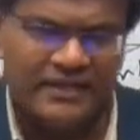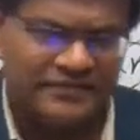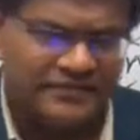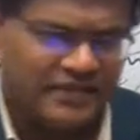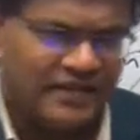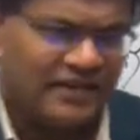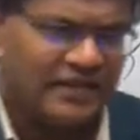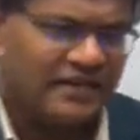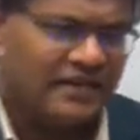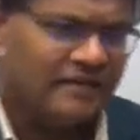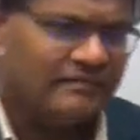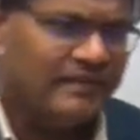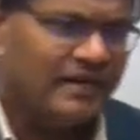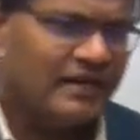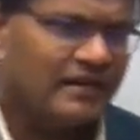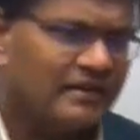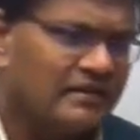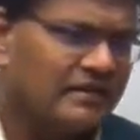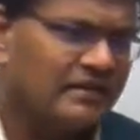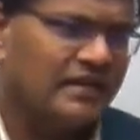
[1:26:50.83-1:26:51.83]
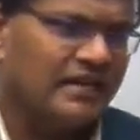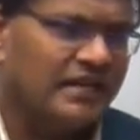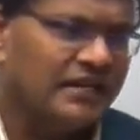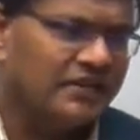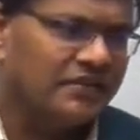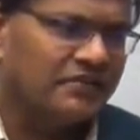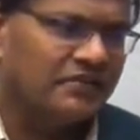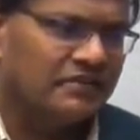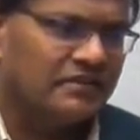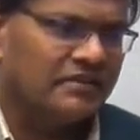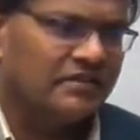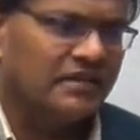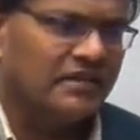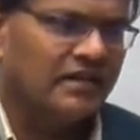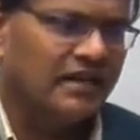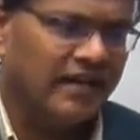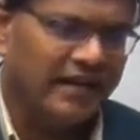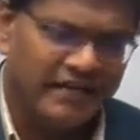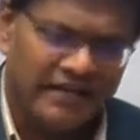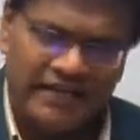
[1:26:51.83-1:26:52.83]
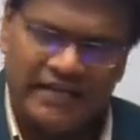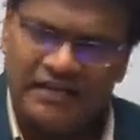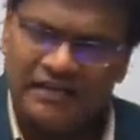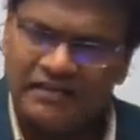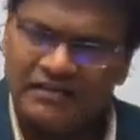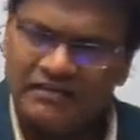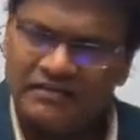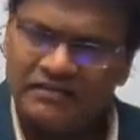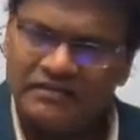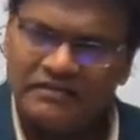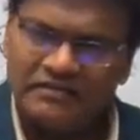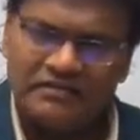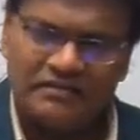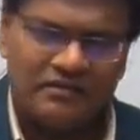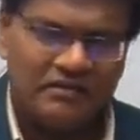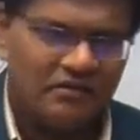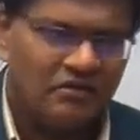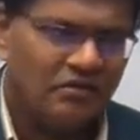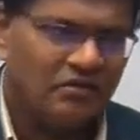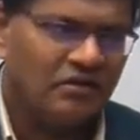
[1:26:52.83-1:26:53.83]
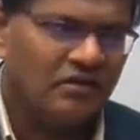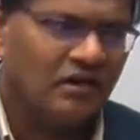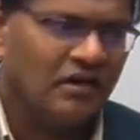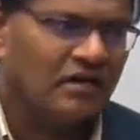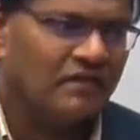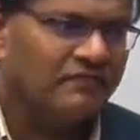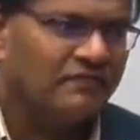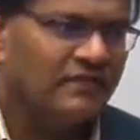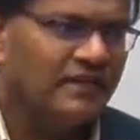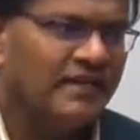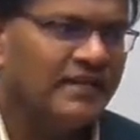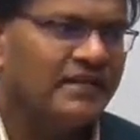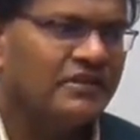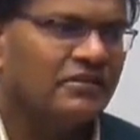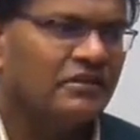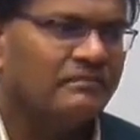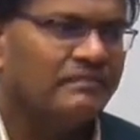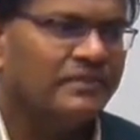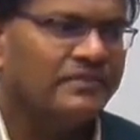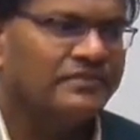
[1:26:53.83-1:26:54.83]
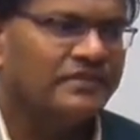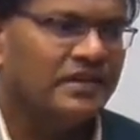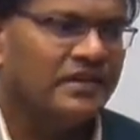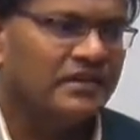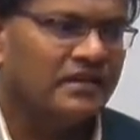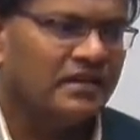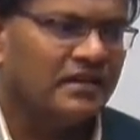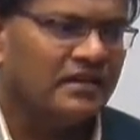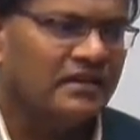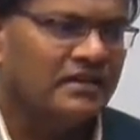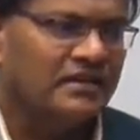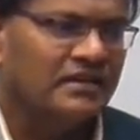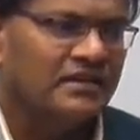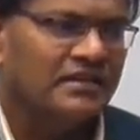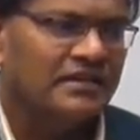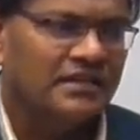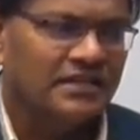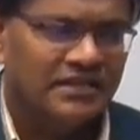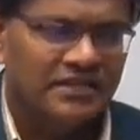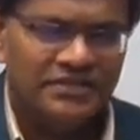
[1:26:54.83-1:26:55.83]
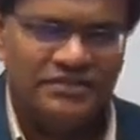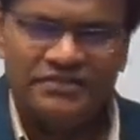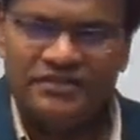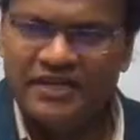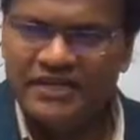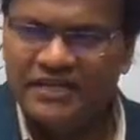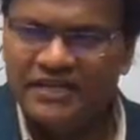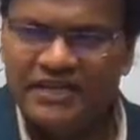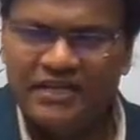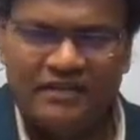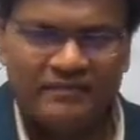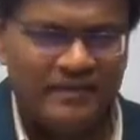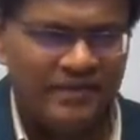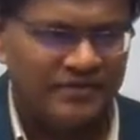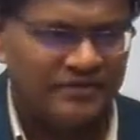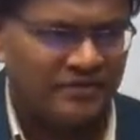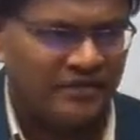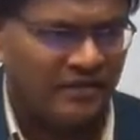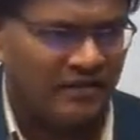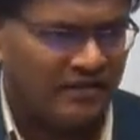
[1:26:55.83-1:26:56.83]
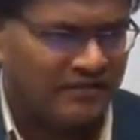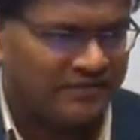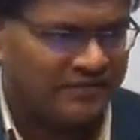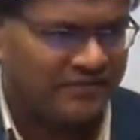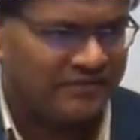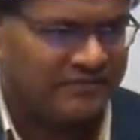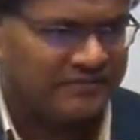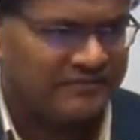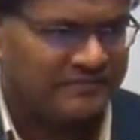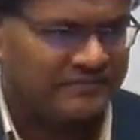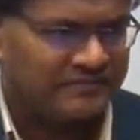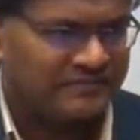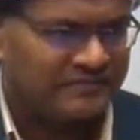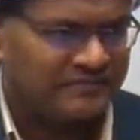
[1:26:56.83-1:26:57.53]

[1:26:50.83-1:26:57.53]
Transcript: the central government in 2019 could not fully compensate the state governments also